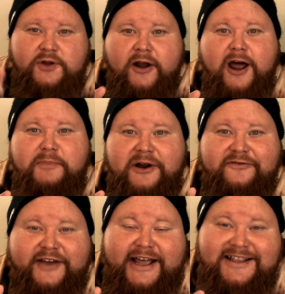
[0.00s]
What's going on, Beard
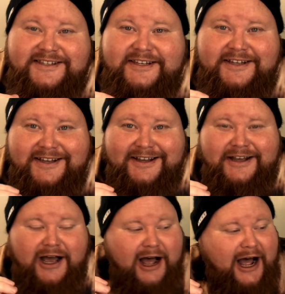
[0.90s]
fans?
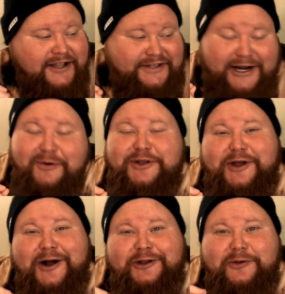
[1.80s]
Uh, today I want to
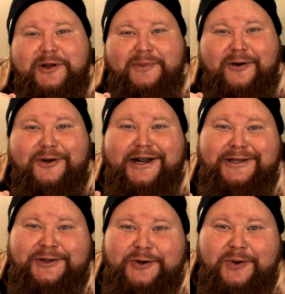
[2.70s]
talk a little bit about what I
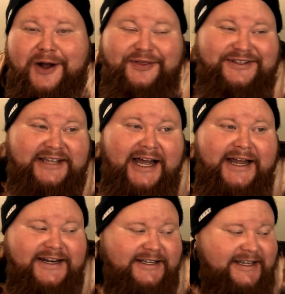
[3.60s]
do on the
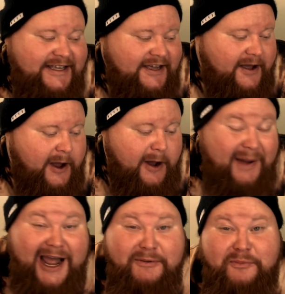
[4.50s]
side. Um,
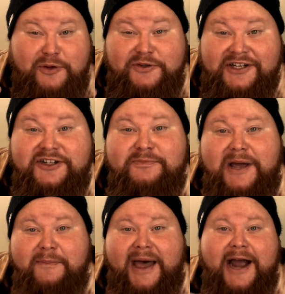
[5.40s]
I'm a musician
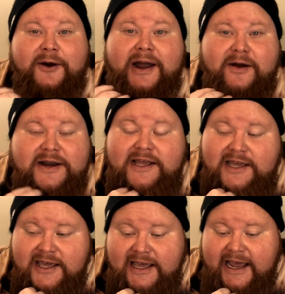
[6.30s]
by background,
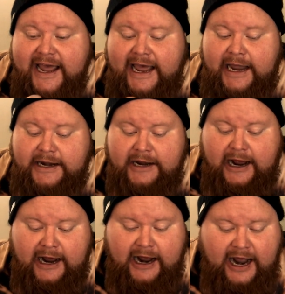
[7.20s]
and
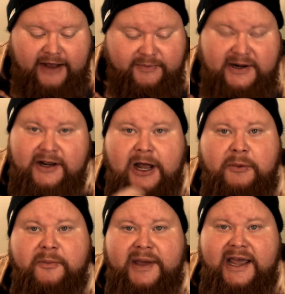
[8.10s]
uh, I've been in a
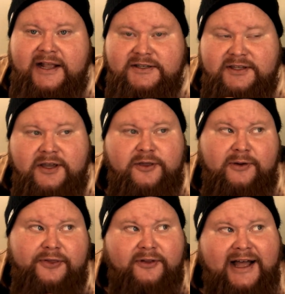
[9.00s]
couple bands
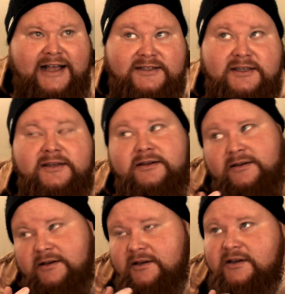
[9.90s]
throughout the last
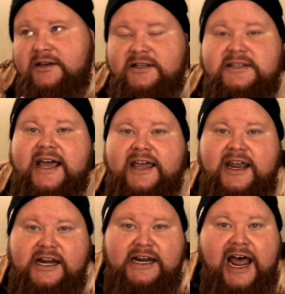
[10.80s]

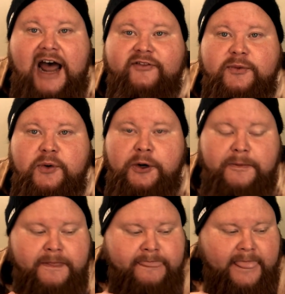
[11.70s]
decade and a half or
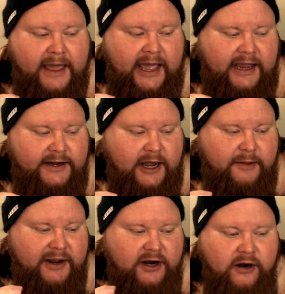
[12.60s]
more, and uh, my